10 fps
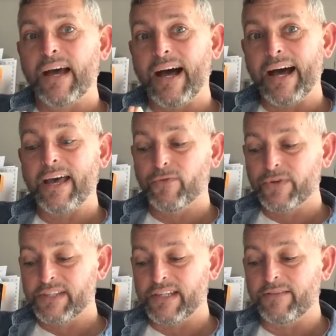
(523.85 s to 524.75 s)
I have
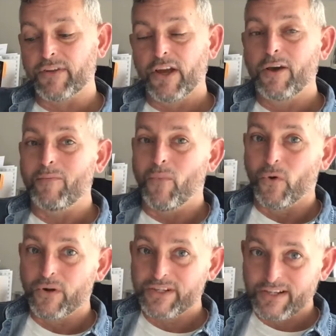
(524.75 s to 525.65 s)
received
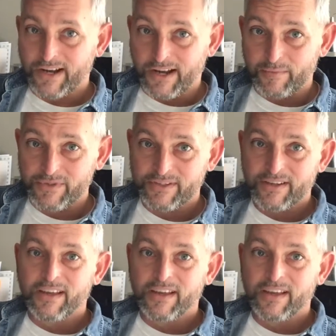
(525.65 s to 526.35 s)
more jobs